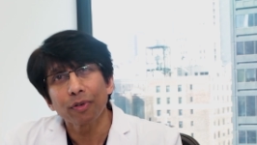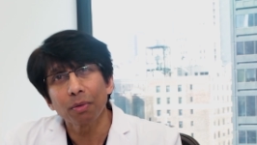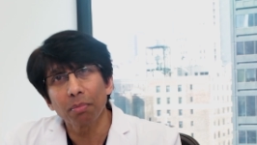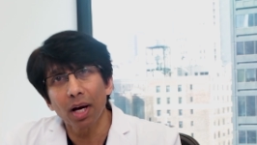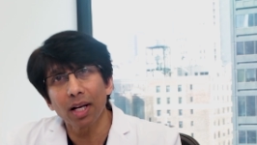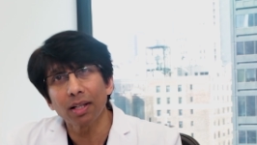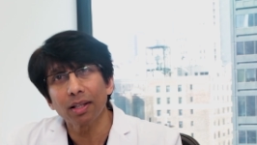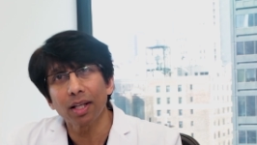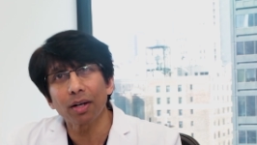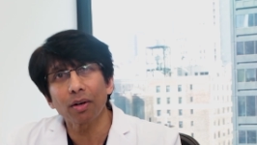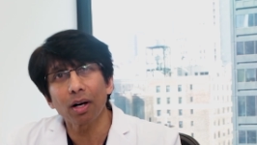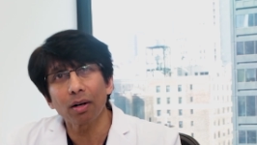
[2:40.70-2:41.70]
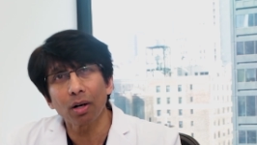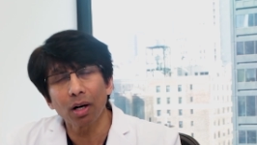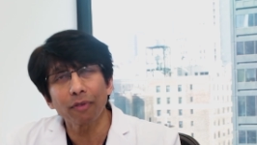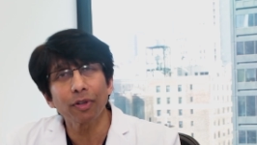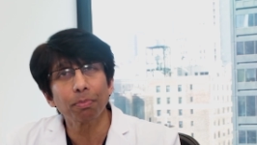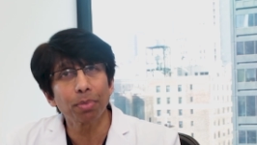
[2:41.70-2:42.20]
For men, there are
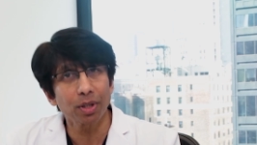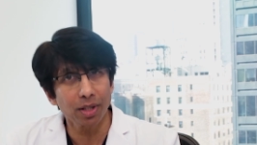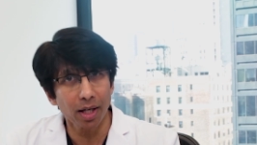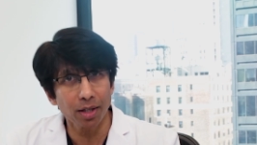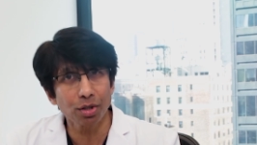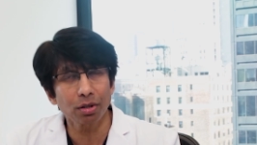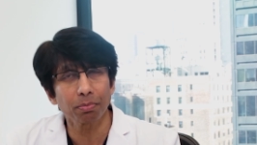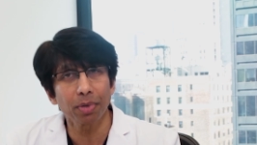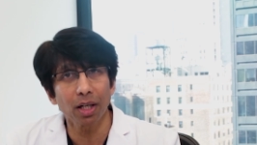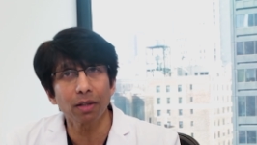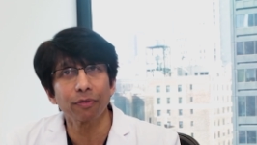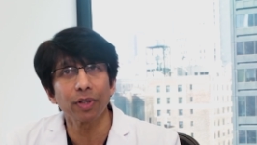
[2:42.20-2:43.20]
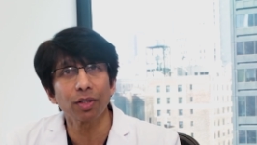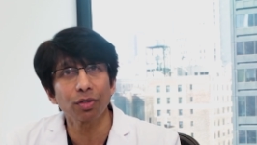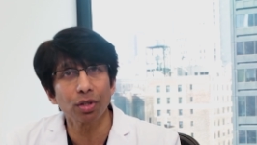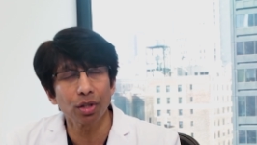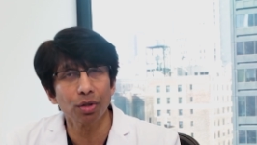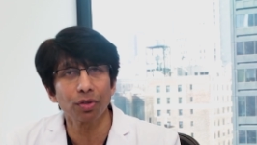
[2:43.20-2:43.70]
often potential benefits
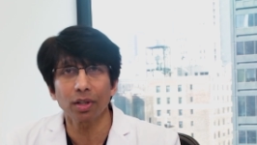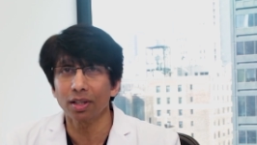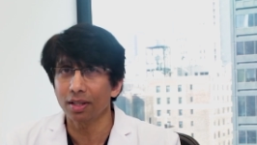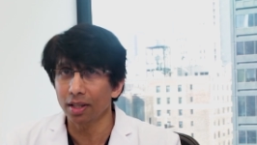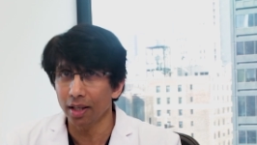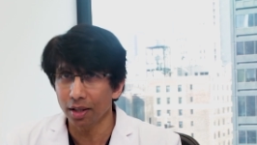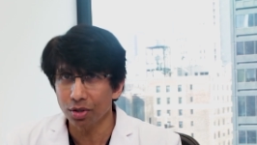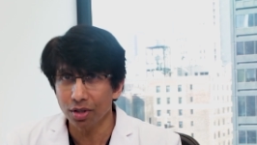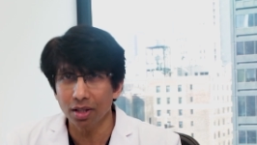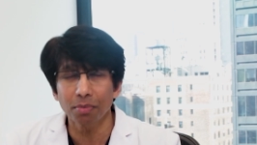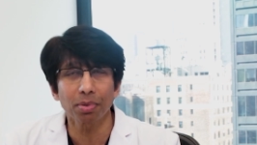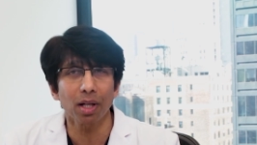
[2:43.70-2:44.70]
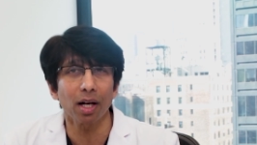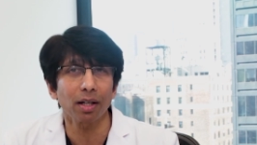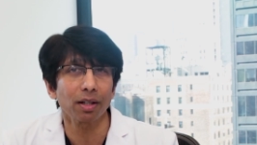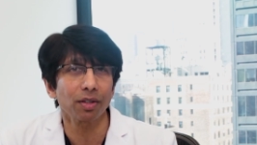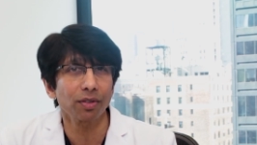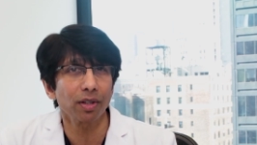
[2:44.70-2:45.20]
to using a DHT
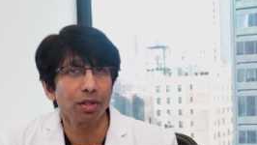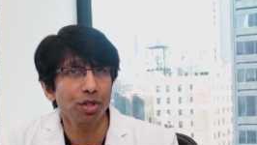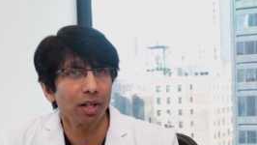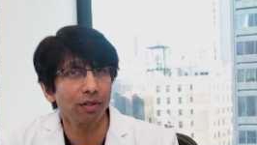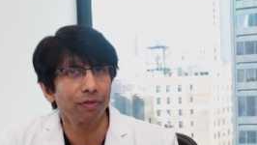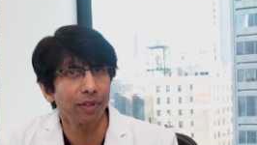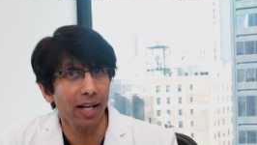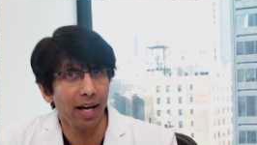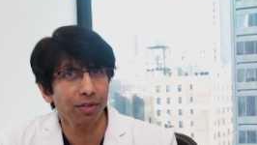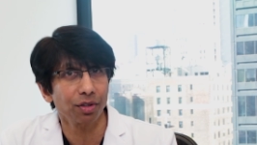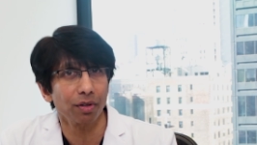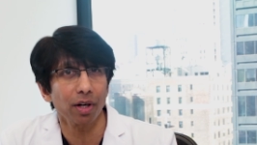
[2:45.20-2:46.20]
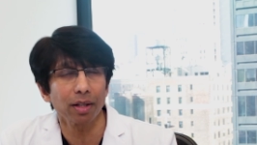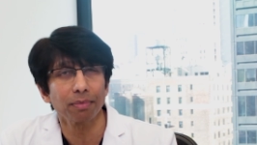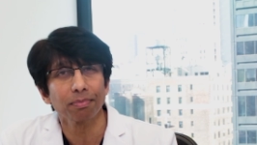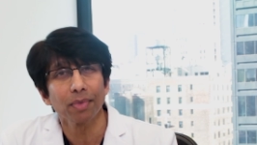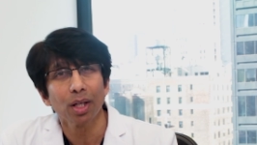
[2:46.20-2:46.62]
blocker, such as finasteride.